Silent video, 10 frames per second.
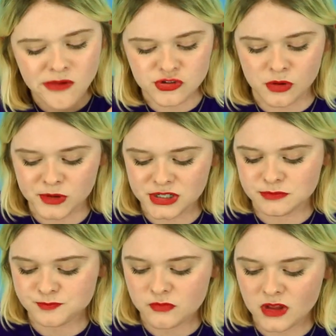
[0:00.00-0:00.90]
So I'm gonna
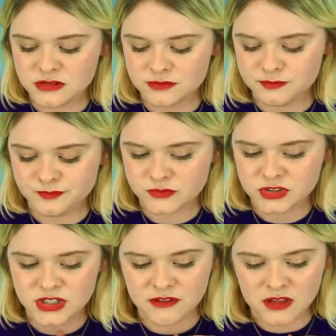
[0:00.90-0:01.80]

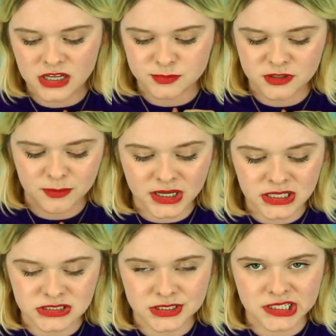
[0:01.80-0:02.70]
save the last bit of my
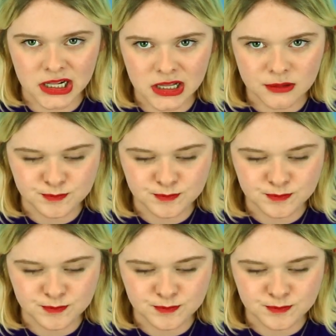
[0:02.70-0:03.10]
quesadilla.